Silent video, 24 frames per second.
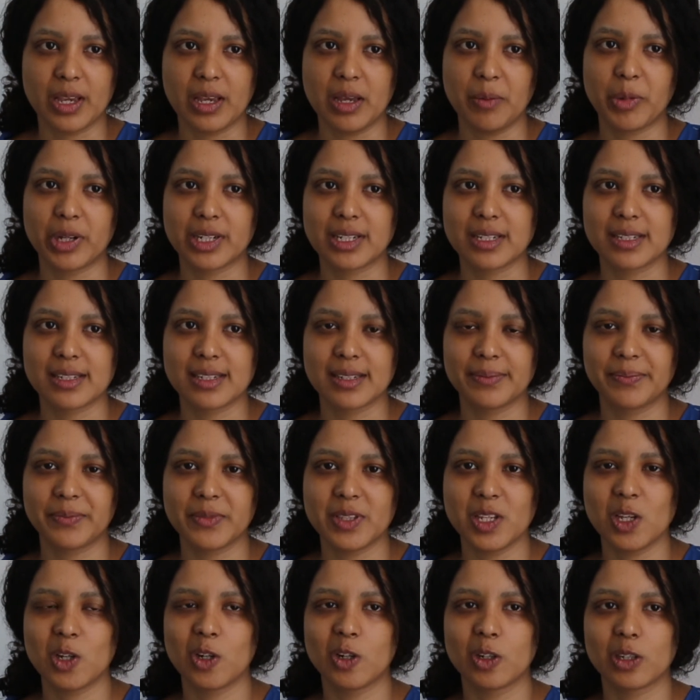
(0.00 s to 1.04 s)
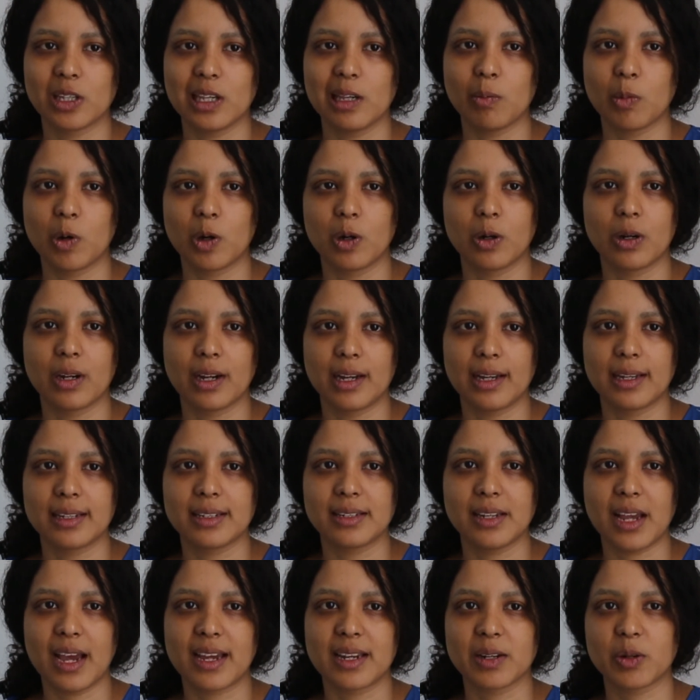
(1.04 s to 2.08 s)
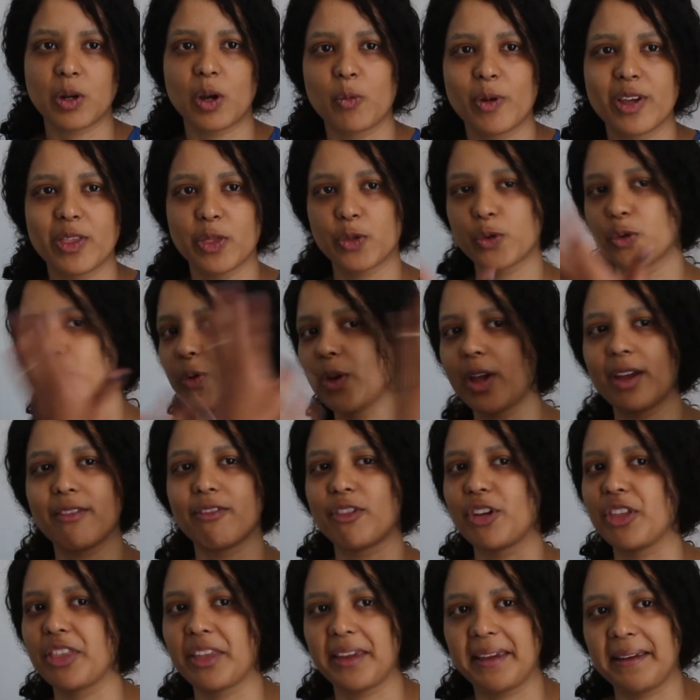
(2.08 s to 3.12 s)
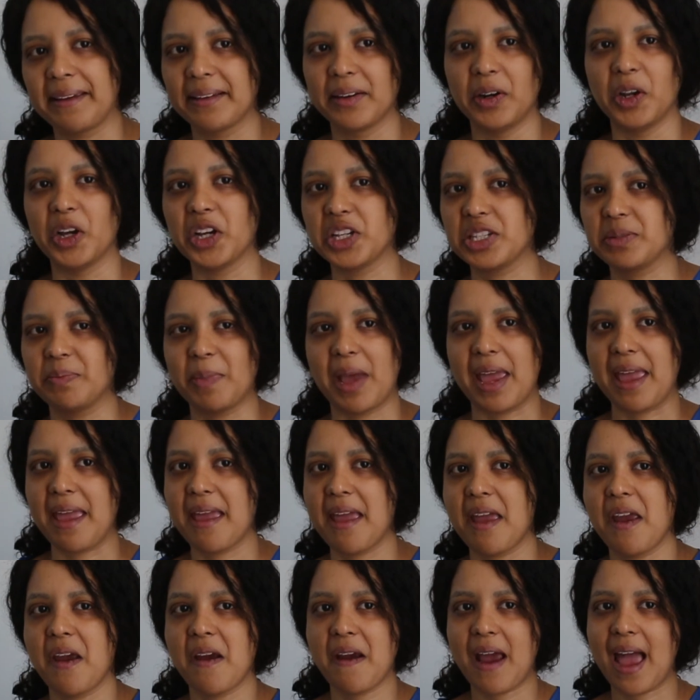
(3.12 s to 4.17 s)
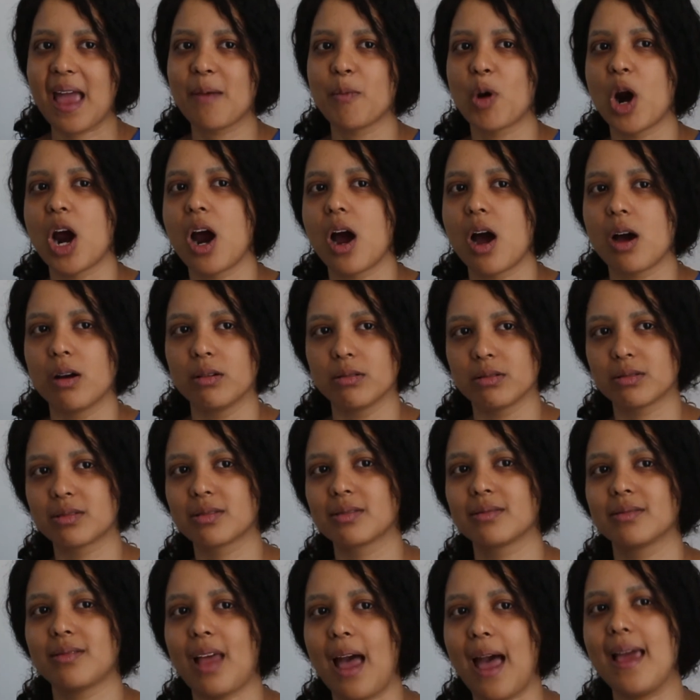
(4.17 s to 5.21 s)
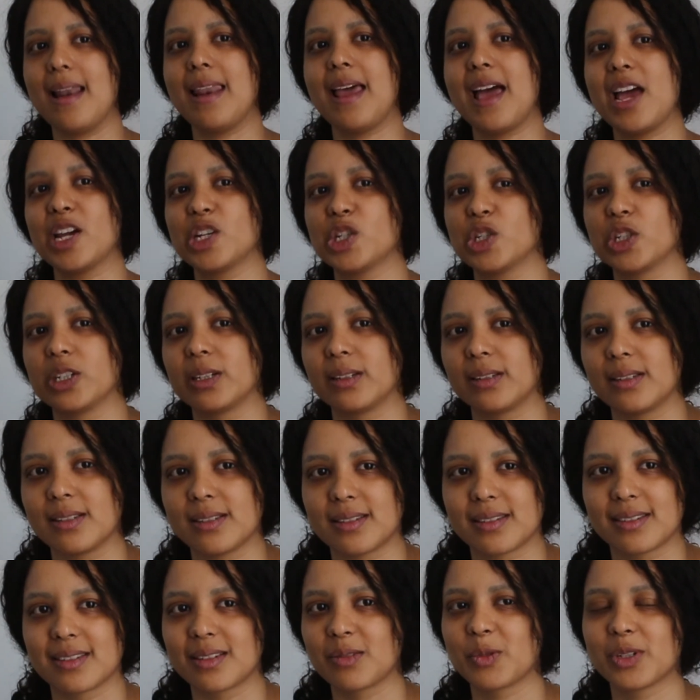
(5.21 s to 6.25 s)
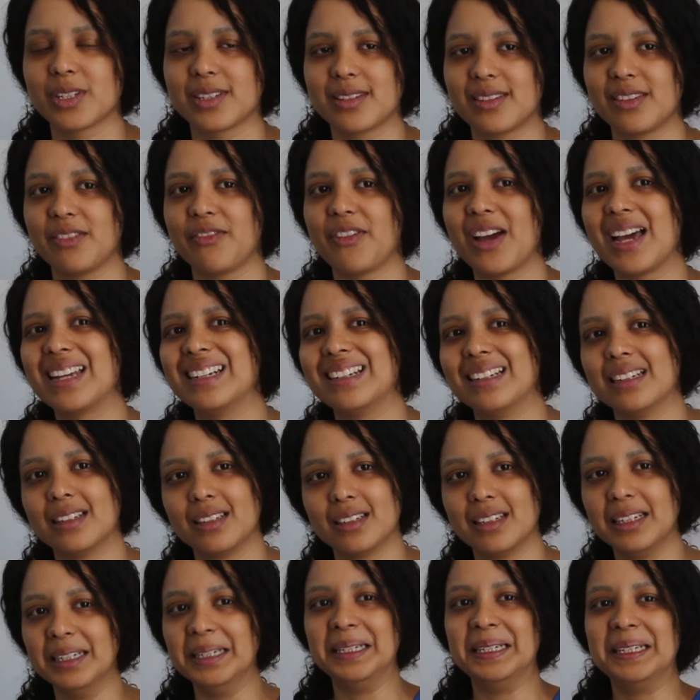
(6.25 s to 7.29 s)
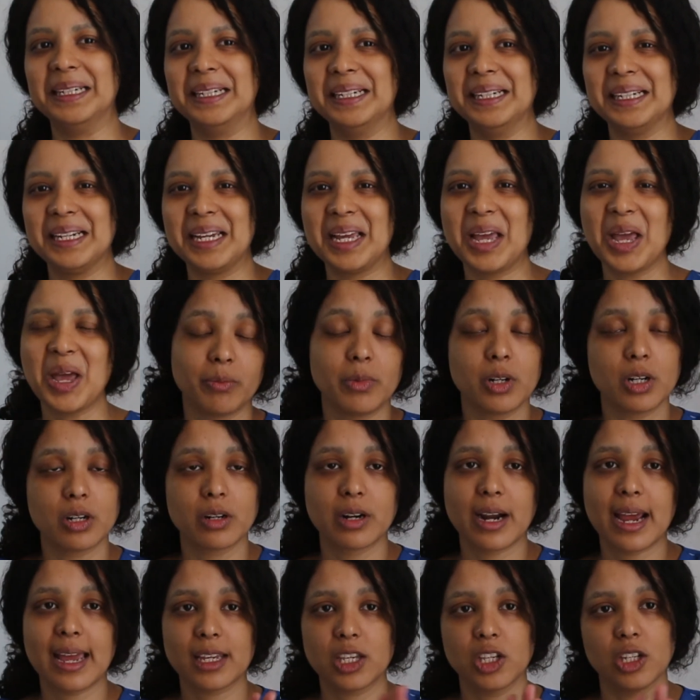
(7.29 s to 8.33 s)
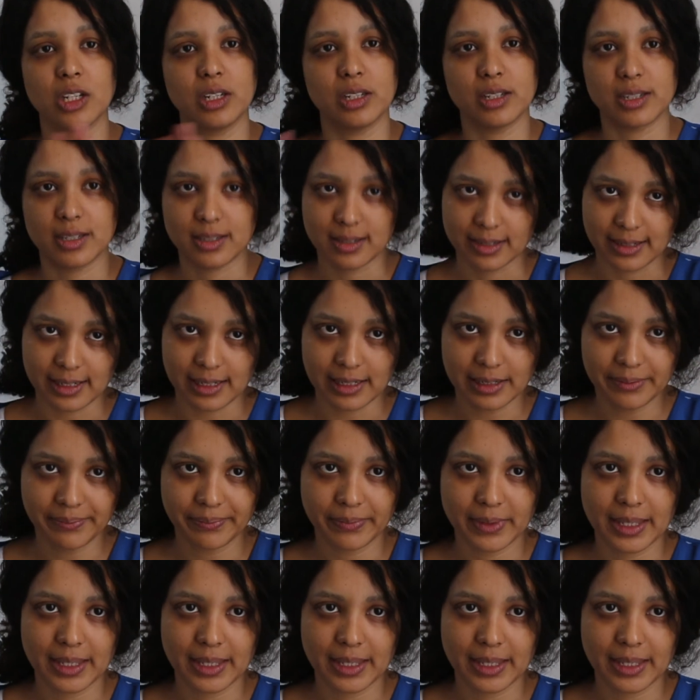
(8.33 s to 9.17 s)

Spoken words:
but chemo, I went through everything. Lost my hair, eyebrows, eyelashes. It was fun. Miraculously,